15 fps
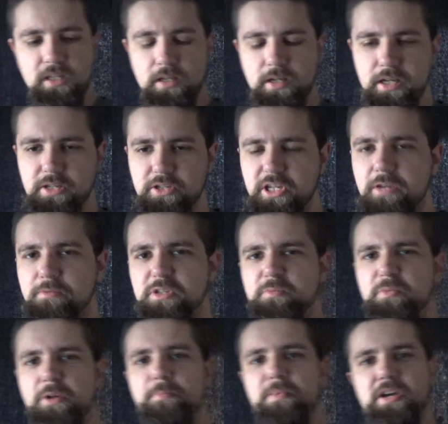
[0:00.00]
In terms of
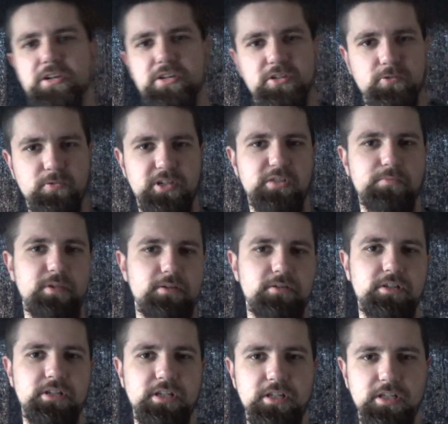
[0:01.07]
my personal
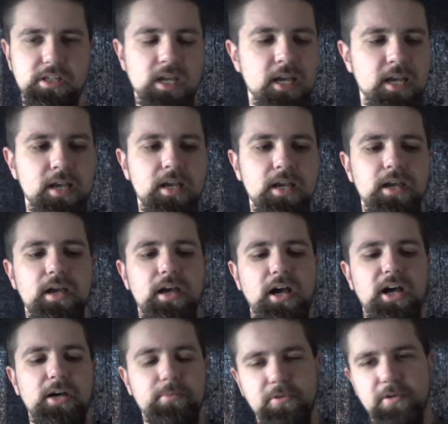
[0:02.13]
experiences,
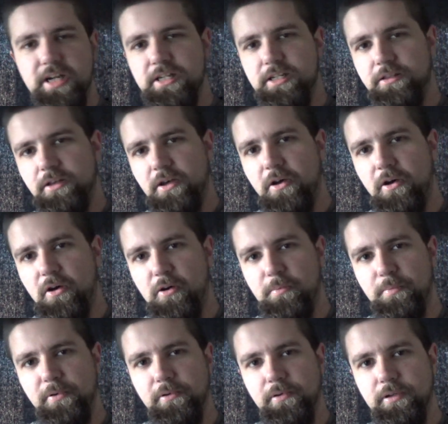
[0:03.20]
upgrading the
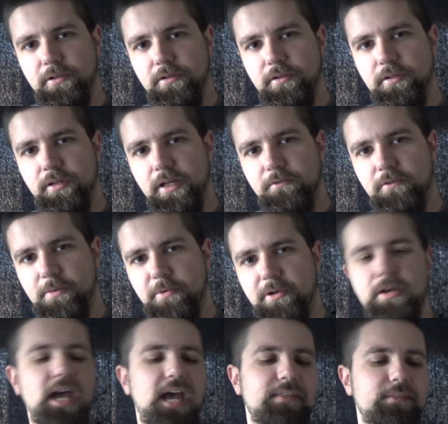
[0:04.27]
hop
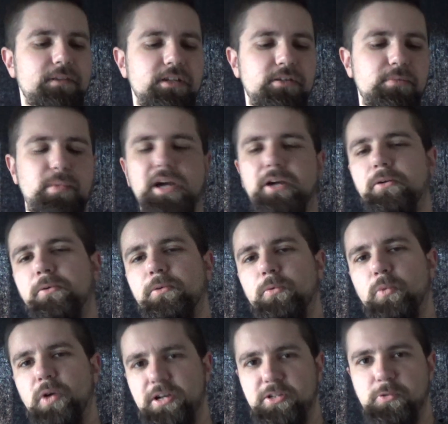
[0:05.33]
rubber and the inner barrel
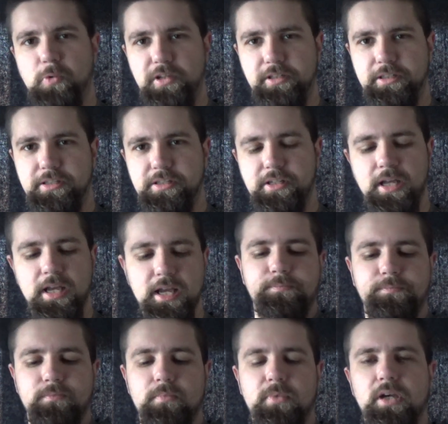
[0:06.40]
works wonders.
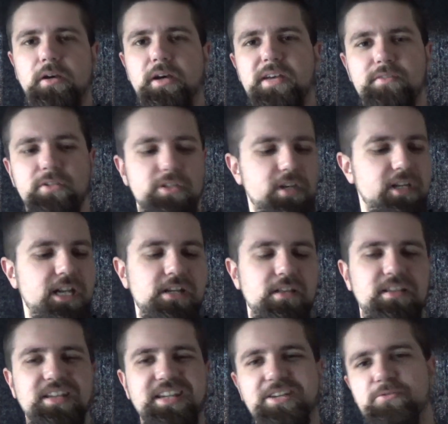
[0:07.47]
I haven't done
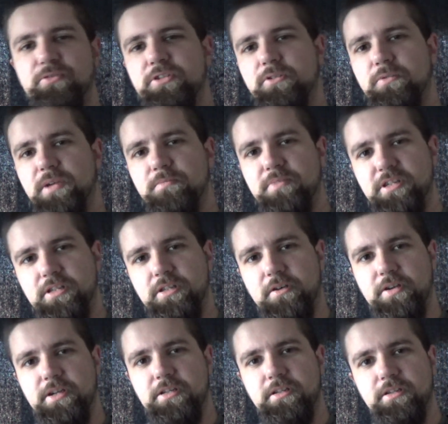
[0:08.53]
anything else to it
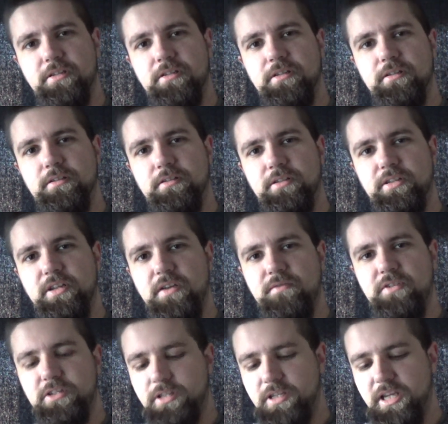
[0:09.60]
besides
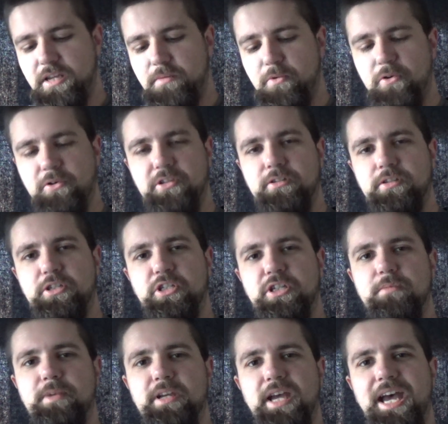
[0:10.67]
service the gearbox and
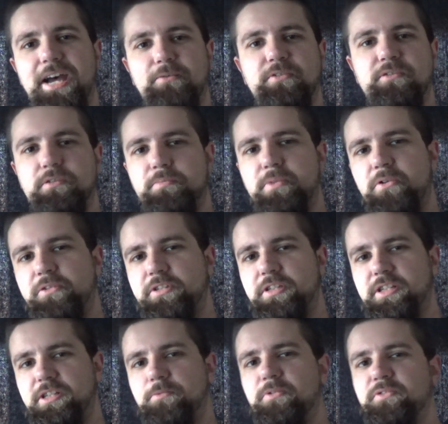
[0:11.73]
shim it out of the box
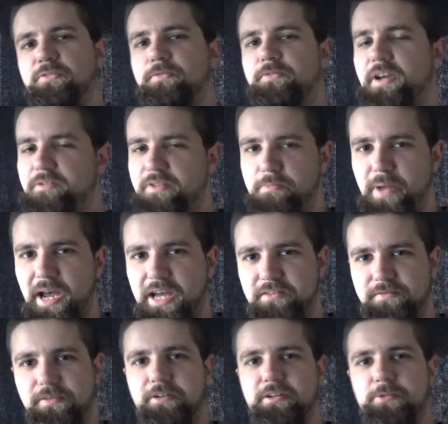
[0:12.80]
because it was very bad
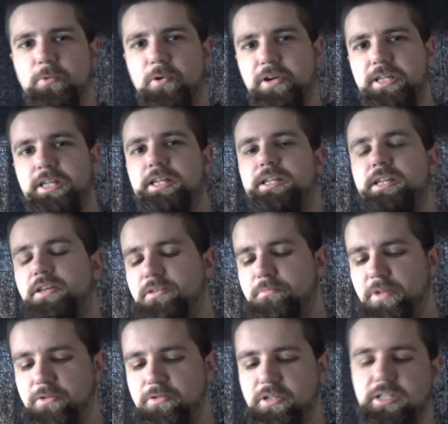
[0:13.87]
and very whiny and the
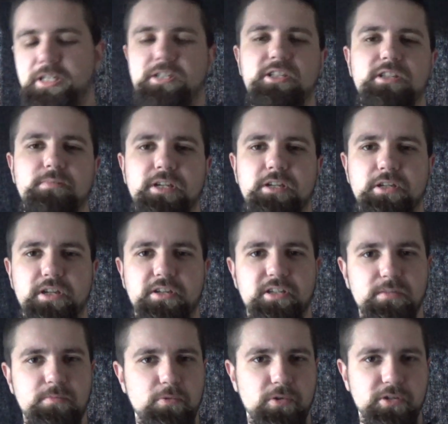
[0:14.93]
motor needs to be
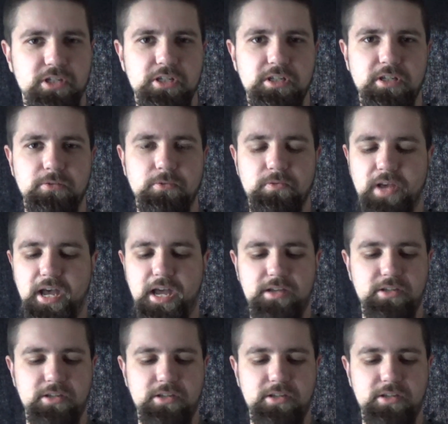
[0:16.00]
adjusted. But once you've done all that,